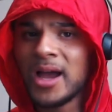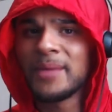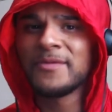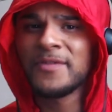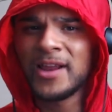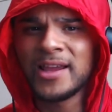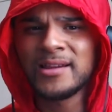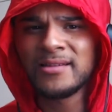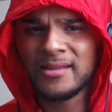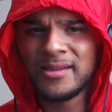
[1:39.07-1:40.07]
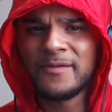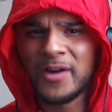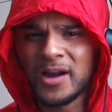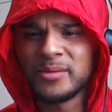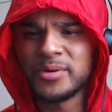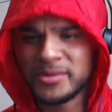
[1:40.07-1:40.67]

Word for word: I'm feeling the vibe.